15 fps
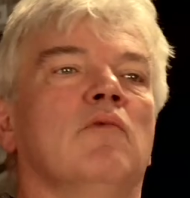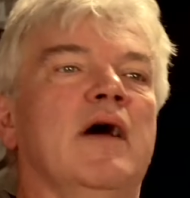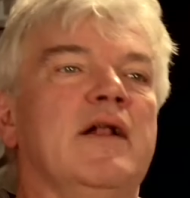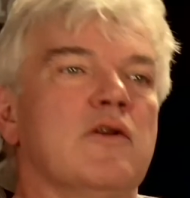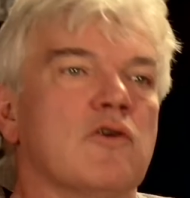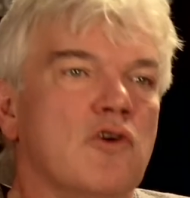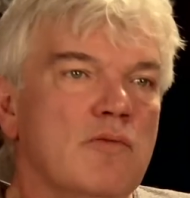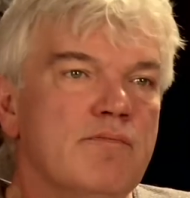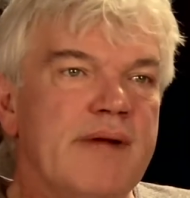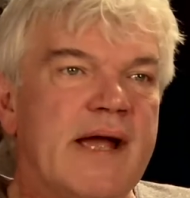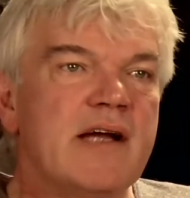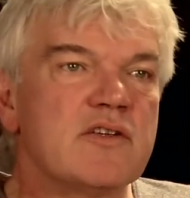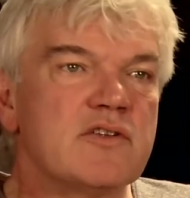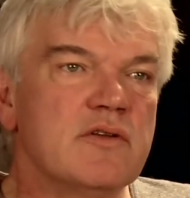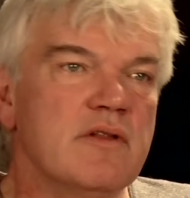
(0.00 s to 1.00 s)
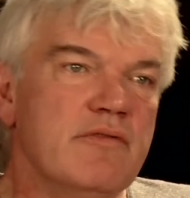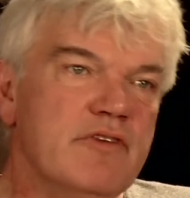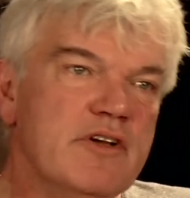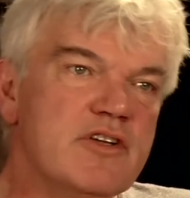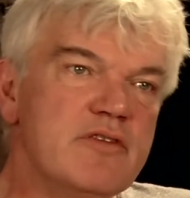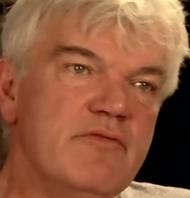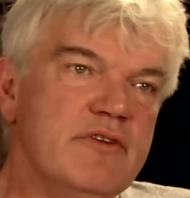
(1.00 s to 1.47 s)
Well, no, compared to the
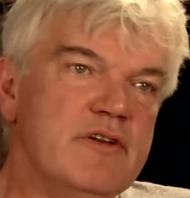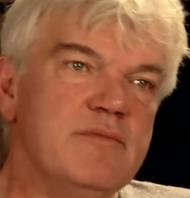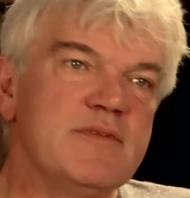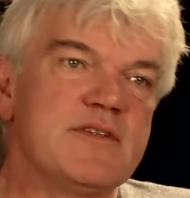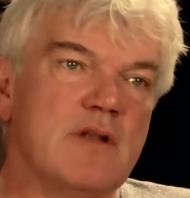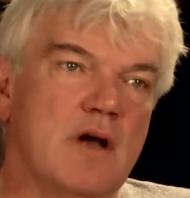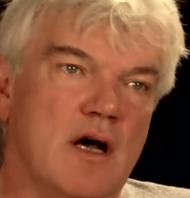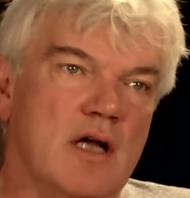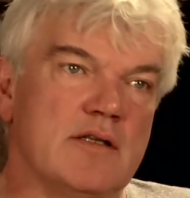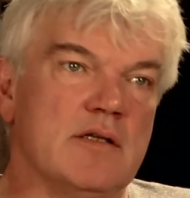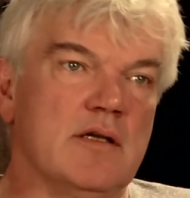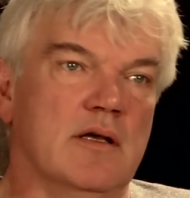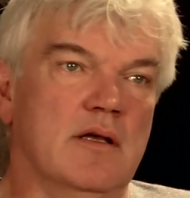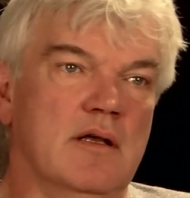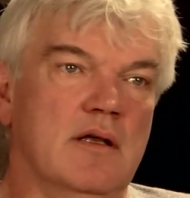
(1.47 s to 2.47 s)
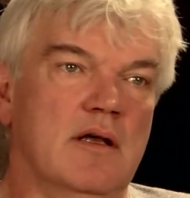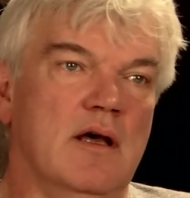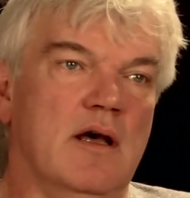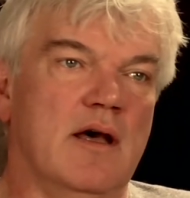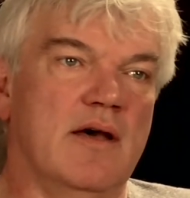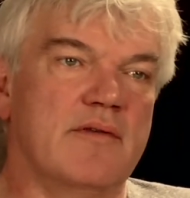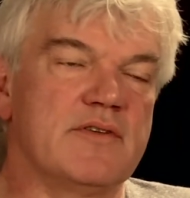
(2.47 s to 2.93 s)
fiction films, not,
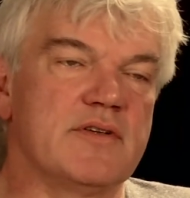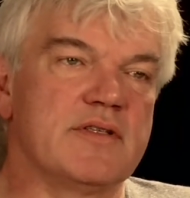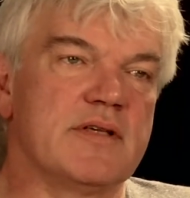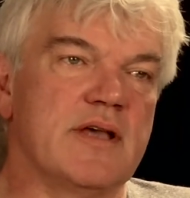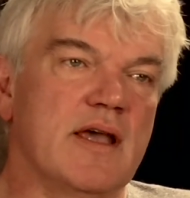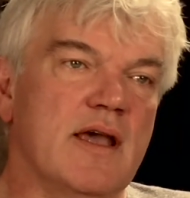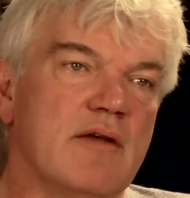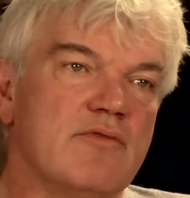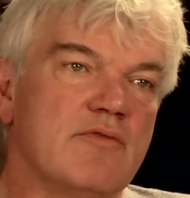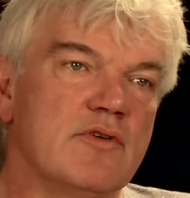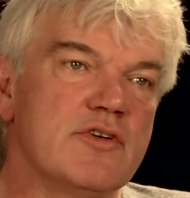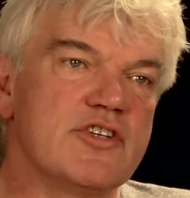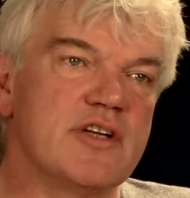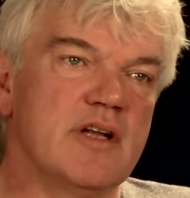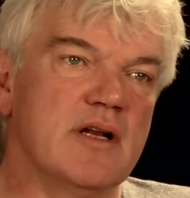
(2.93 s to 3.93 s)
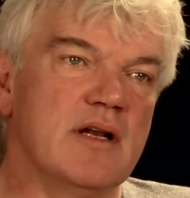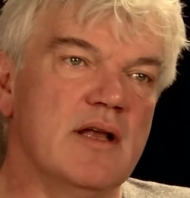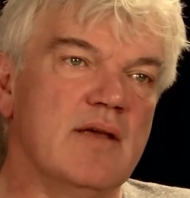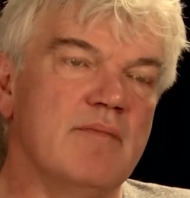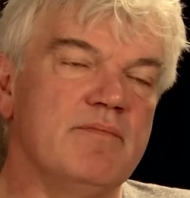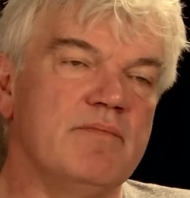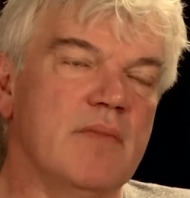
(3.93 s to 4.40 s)
I have to say,
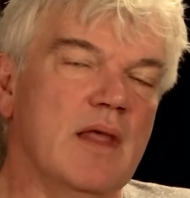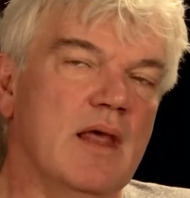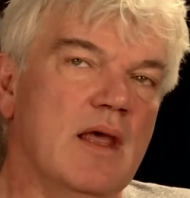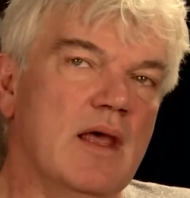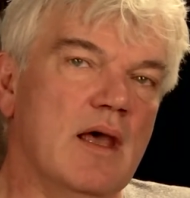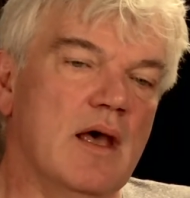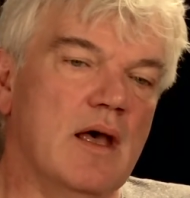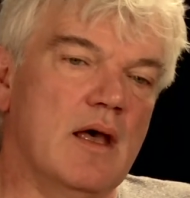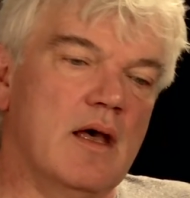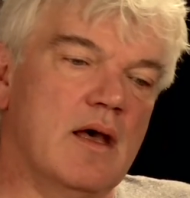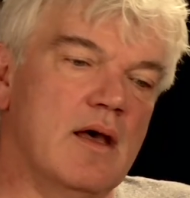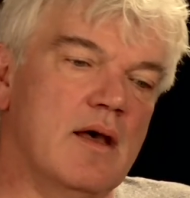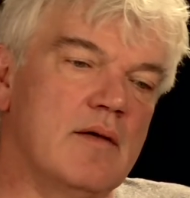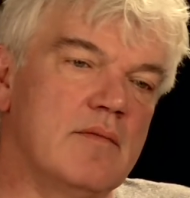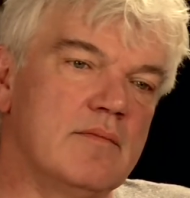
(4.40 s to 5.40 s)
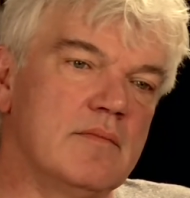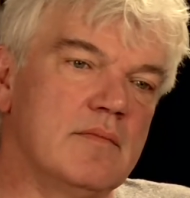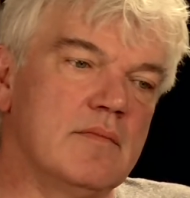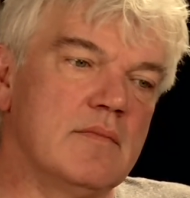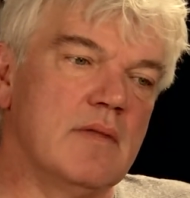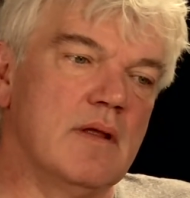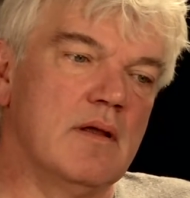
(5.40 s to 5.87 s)
unfortunately.
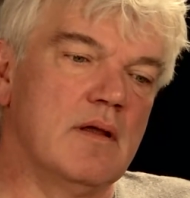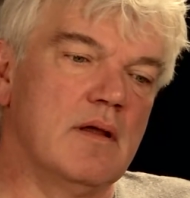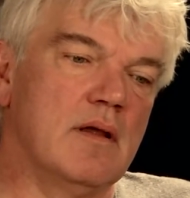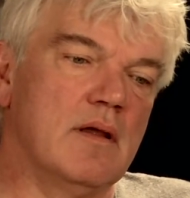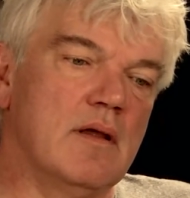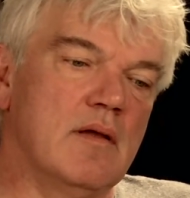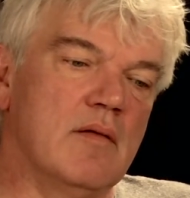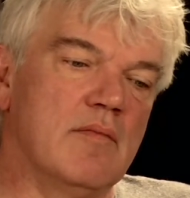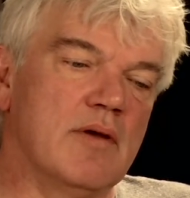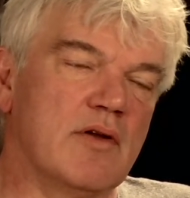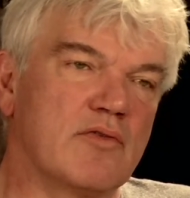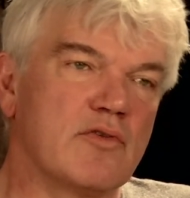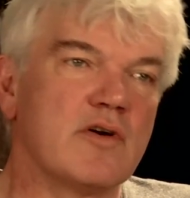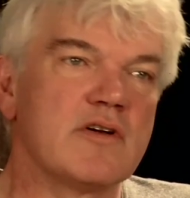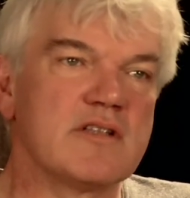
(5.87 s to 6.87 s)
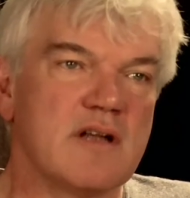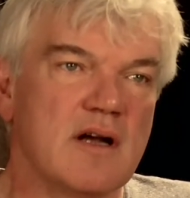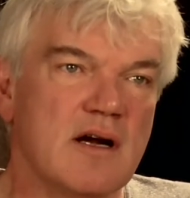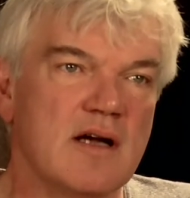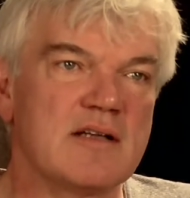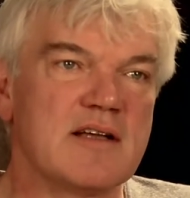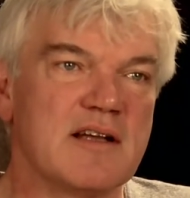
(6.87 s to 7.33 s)
But of course there
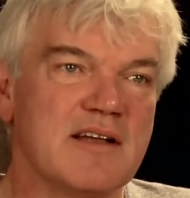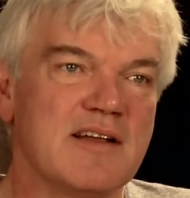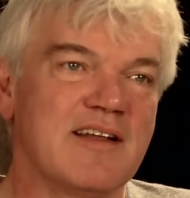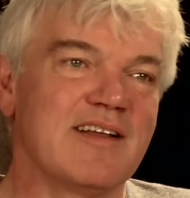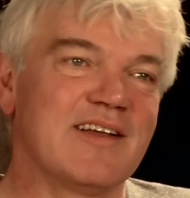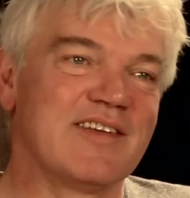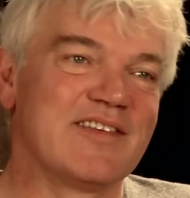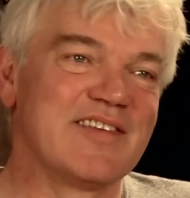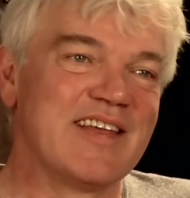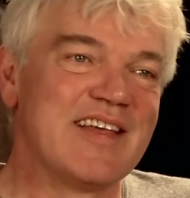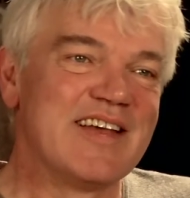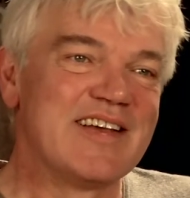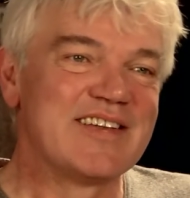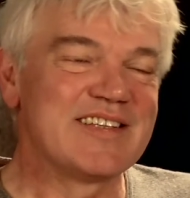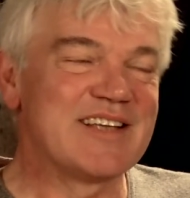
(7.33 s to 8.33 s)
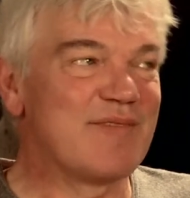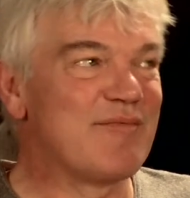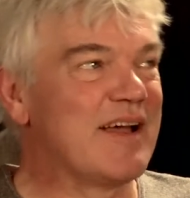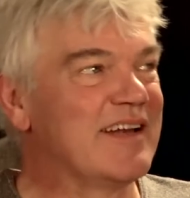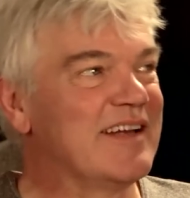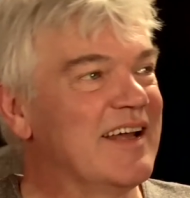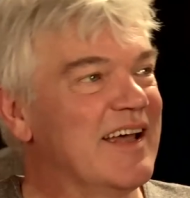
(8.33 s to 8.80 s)
are some,
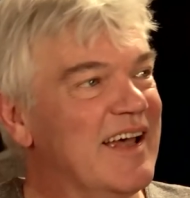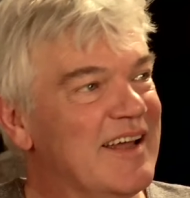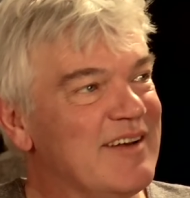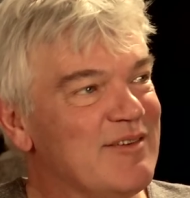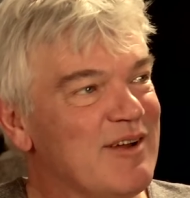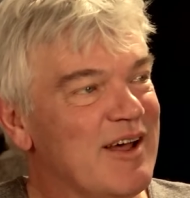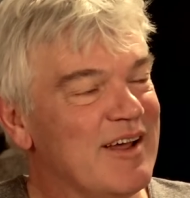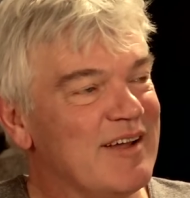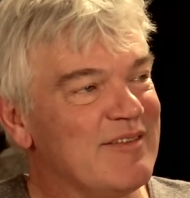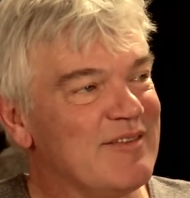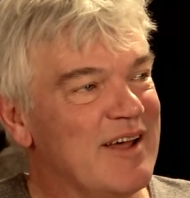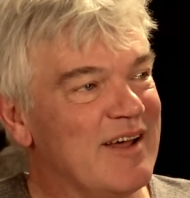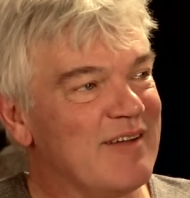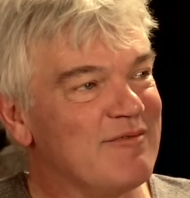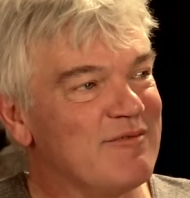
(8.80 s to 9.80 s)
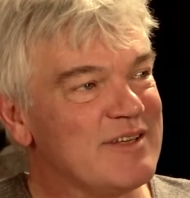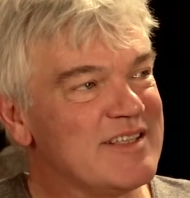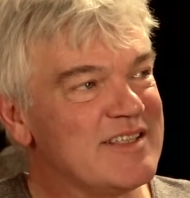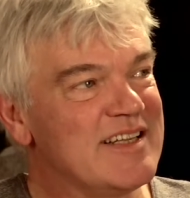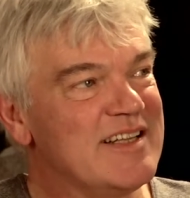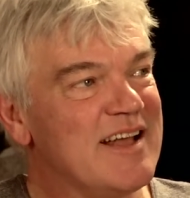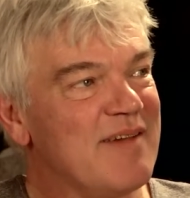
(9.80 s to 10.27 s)
and we
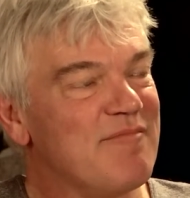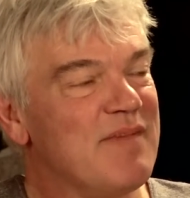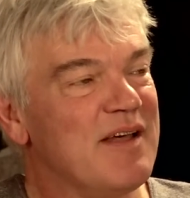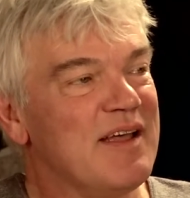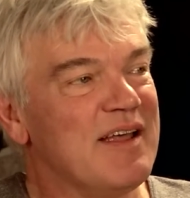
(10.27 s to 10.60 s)
see them.